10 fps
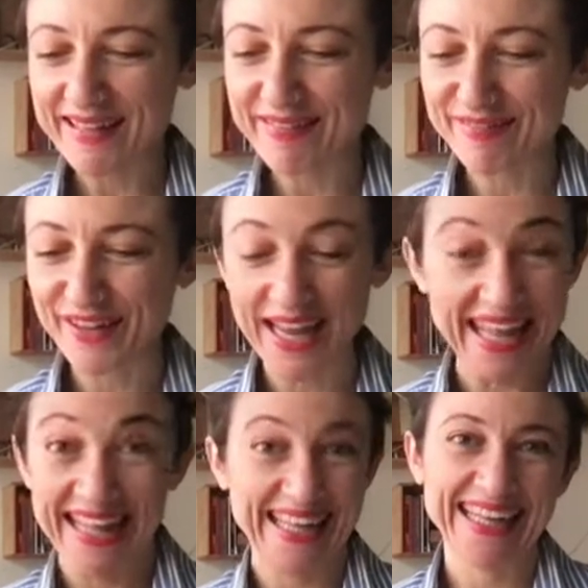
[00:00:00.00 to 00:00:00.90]
So like,
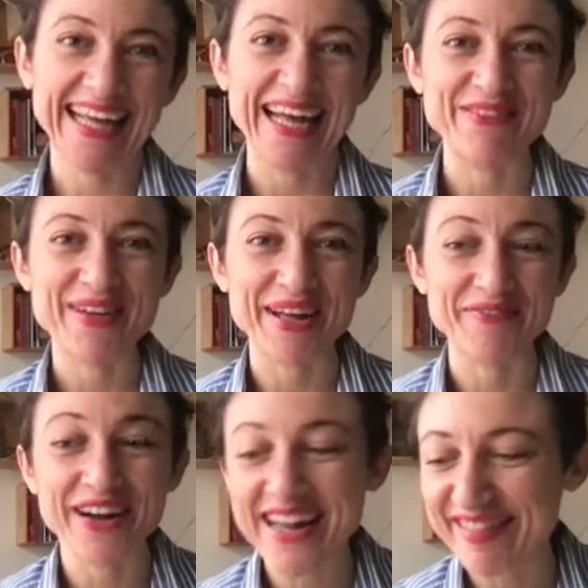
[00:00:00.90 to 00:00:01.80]
I'm
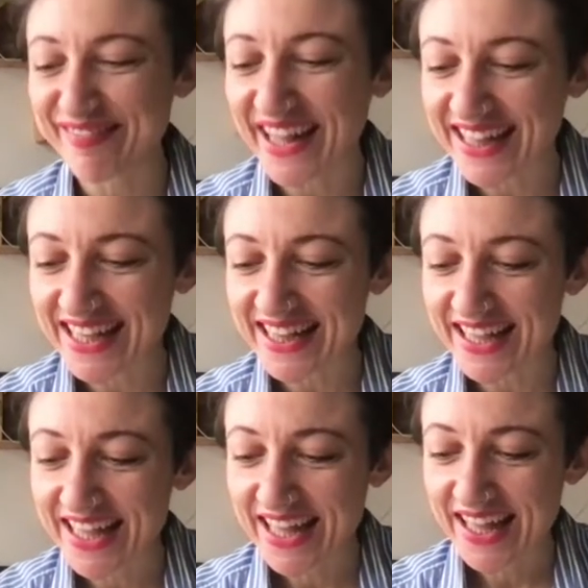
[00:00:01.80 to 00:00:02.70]
very excited.
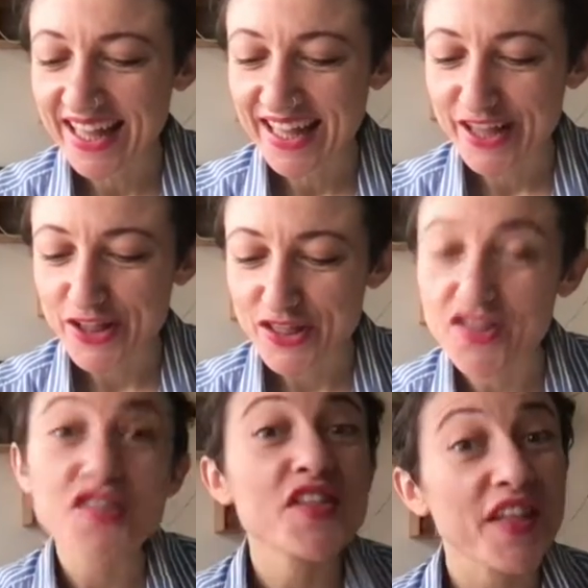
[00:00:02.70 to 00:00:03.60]

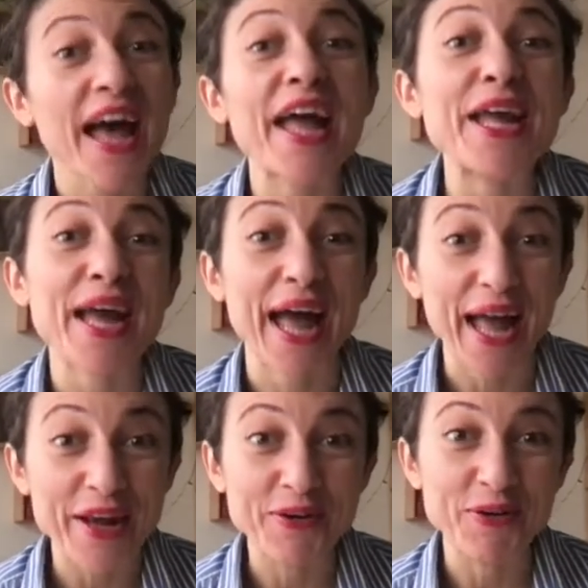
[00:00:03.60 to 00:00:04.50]
Just I
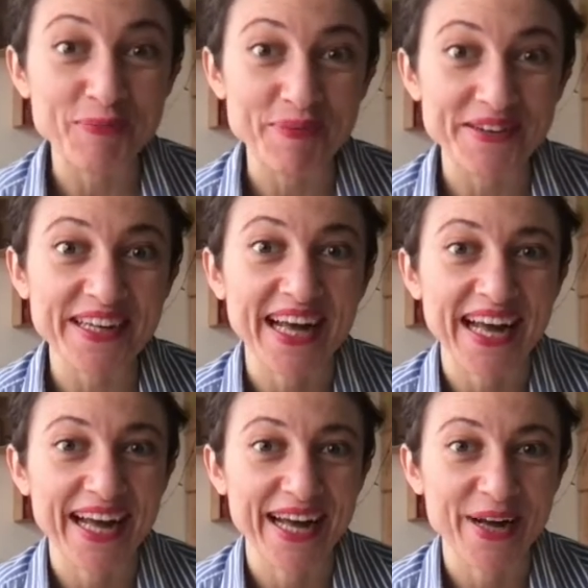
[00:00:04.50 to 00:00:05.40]
hope
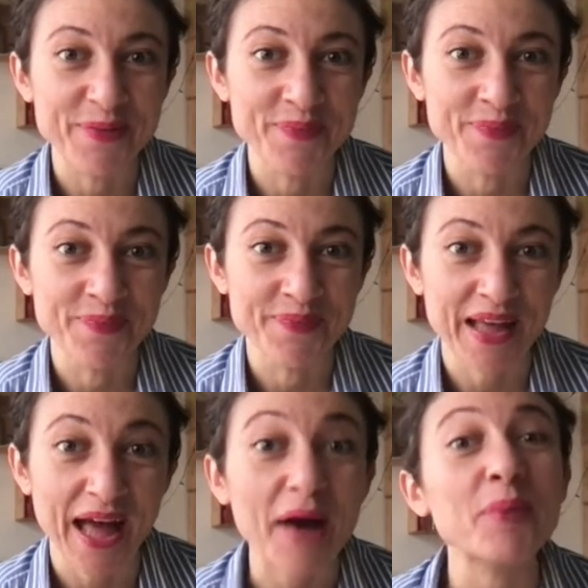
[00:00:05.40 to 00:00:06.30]

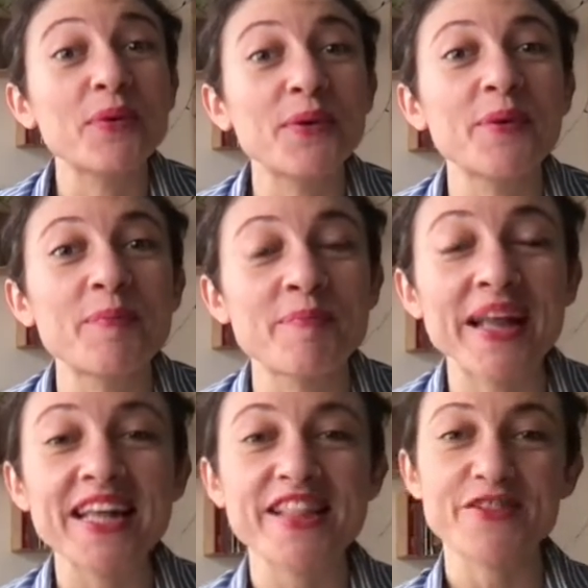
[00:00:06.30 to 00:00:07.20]
I will
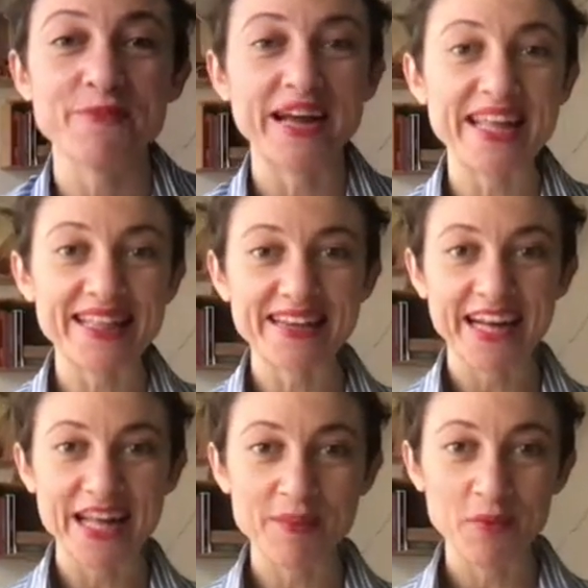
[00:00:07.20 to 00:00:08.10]
manage my
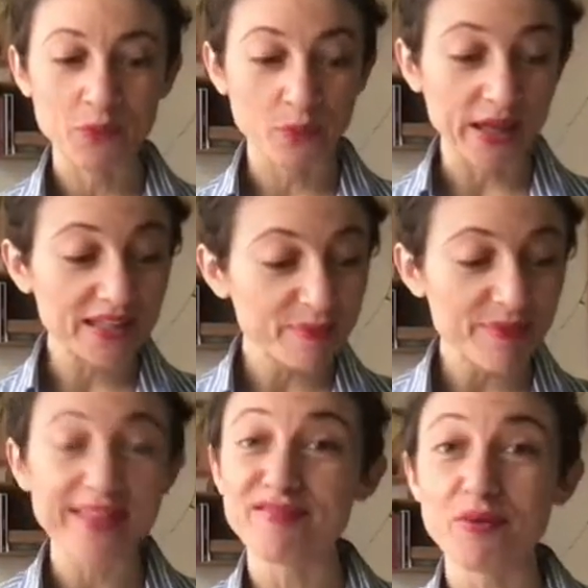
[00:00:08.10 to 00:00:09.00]
time well,
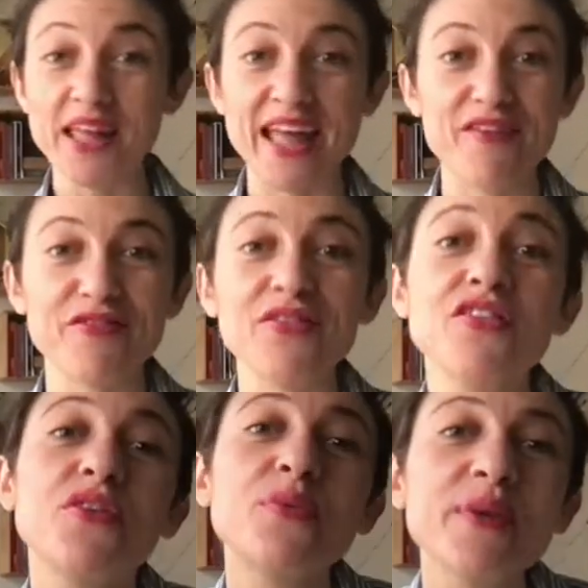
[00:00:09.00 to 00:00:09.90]
because we have
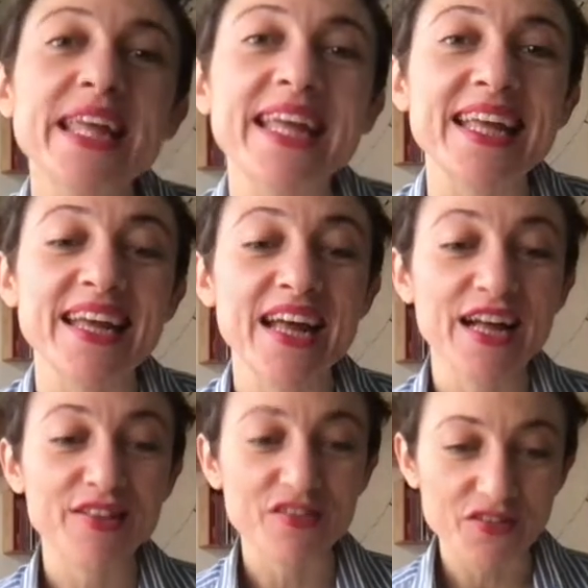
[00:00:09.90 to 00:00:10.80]
2 weeks
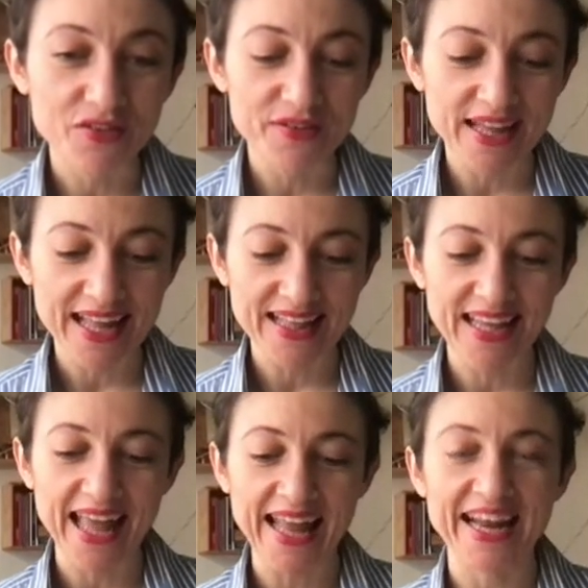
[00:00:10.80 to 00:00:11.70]
to do that,
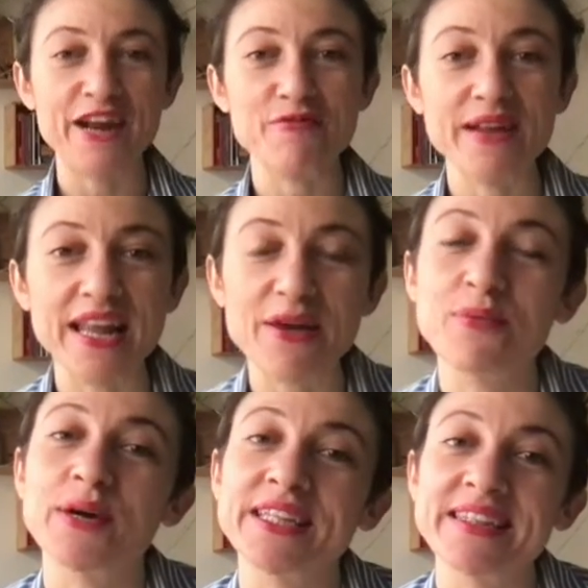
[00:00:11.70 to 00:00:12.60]
and I really
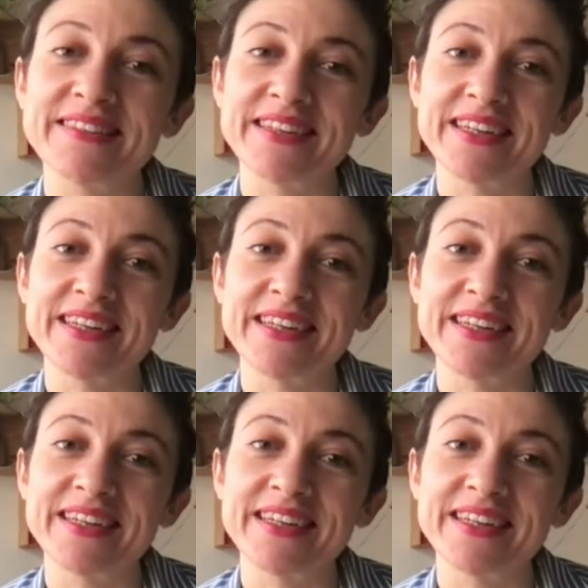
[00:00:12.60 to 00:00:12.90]
want